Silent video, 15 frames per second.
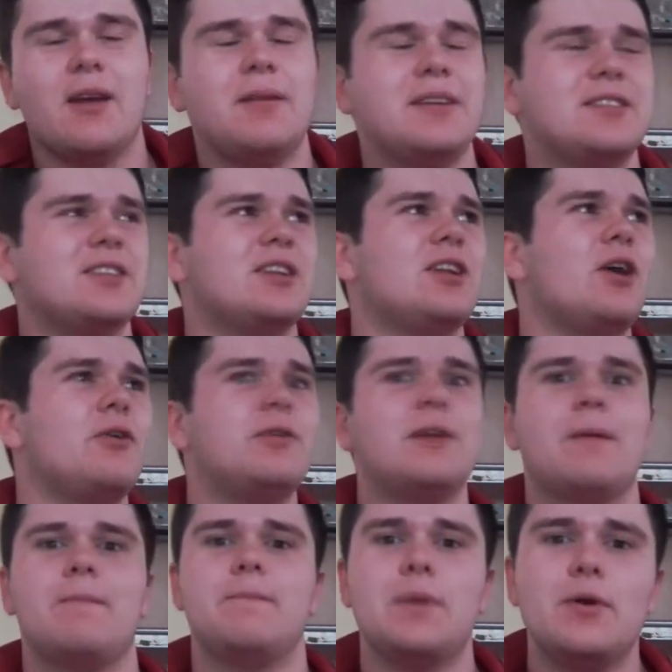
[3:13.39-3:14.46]
It's a load
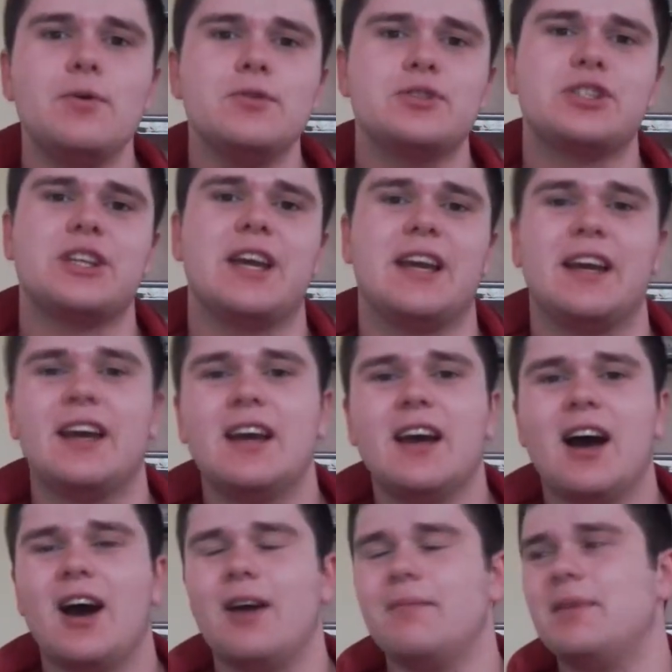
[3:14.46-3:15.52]
of bullshit.
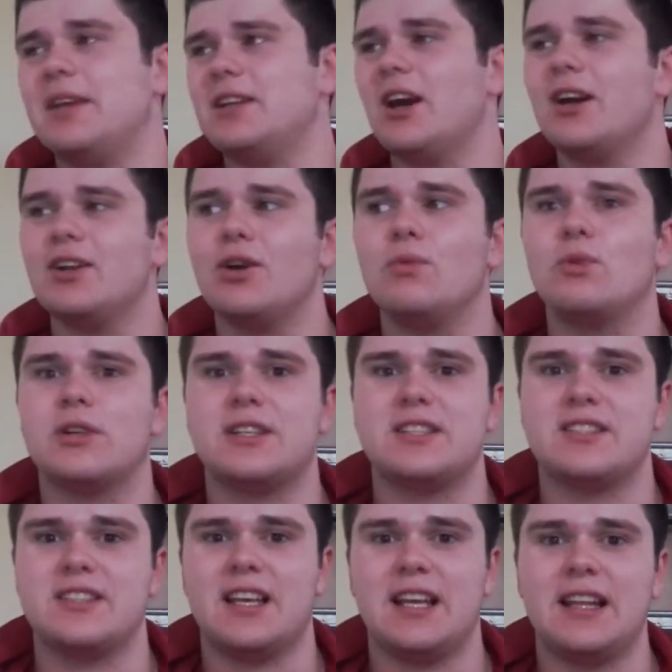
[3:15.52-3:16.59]
I mean, I don't want to
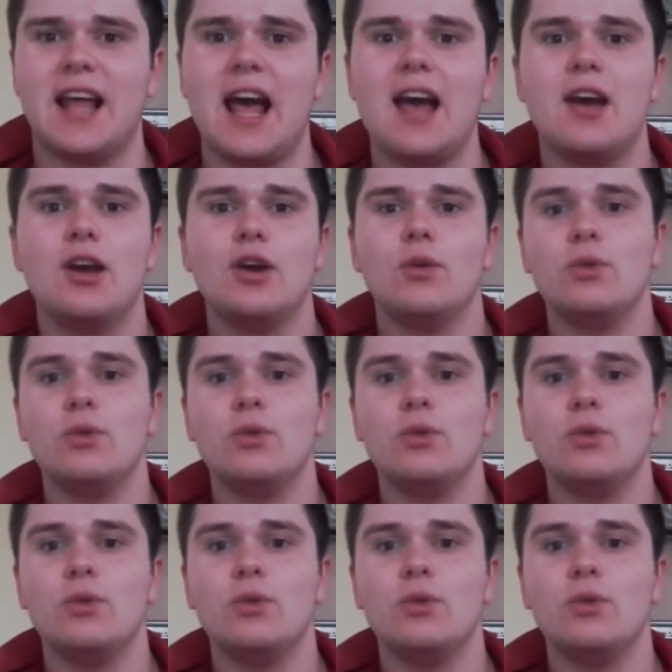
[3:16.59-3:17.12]
see that.